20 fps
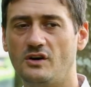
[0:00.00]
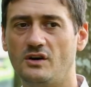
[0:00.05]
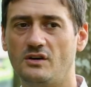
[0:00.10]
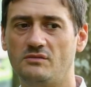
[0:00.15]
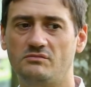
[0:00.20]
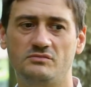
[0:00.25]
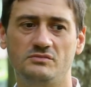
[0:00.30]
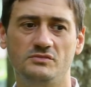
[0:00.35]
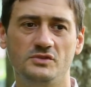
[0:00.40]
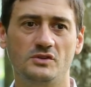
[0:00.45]
uh,
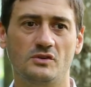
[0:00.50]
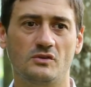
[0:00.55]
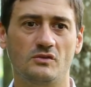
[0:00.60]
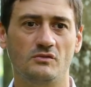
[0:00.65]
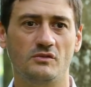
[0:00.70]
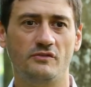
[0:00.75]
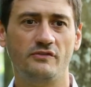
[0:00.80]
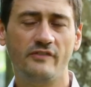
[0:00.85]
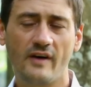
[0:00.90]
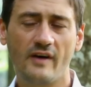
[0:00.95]
you
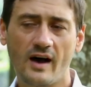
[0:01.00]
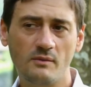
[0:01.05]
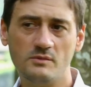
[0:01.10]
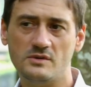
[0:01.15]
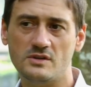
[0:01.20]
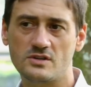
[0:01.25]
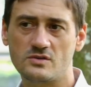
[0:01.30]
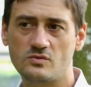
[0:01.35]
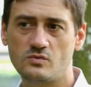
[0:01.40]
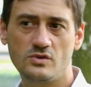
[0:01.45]
know,
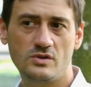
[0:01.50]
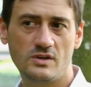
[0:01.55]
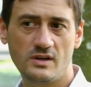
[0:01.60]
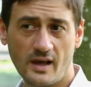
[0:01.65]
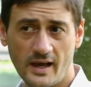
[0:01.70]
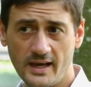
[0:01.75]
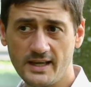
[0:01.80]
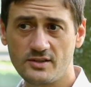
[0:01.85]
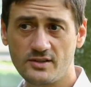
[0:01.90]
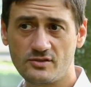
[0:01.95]
farmers would
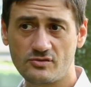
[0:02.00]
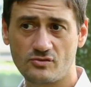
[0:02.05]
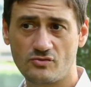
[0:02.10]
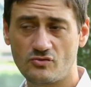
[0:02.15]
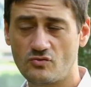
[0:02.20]
like to,